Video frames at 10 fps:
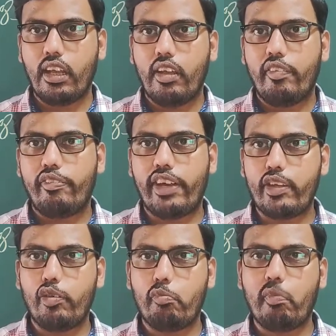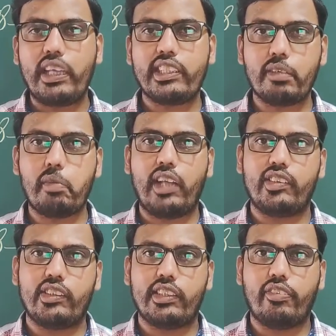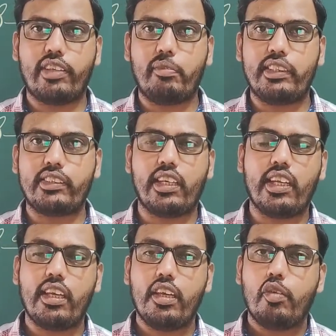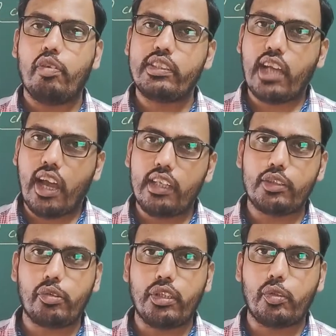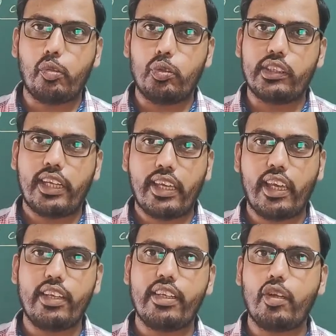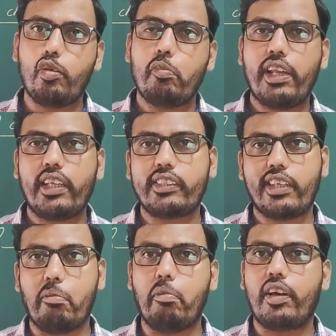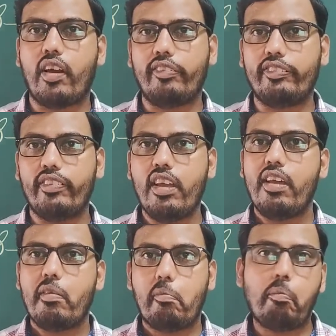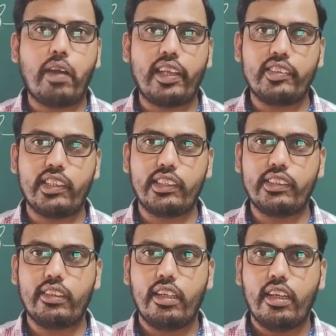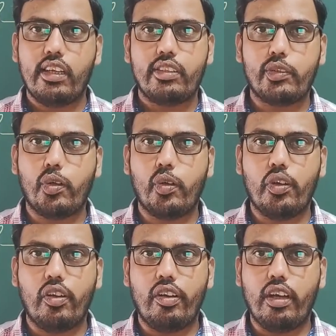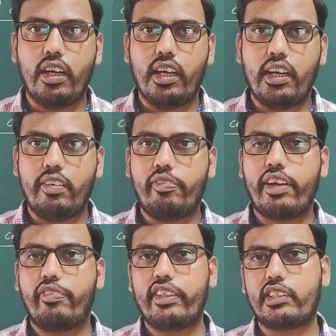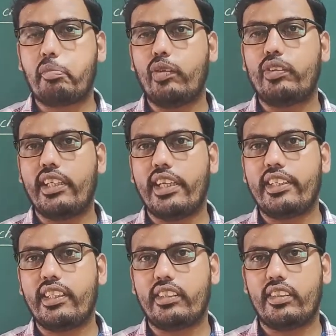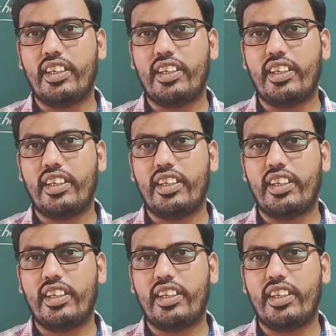5 major branches of chemistry, which also includes again a numerous number of branches. So for first PUC it is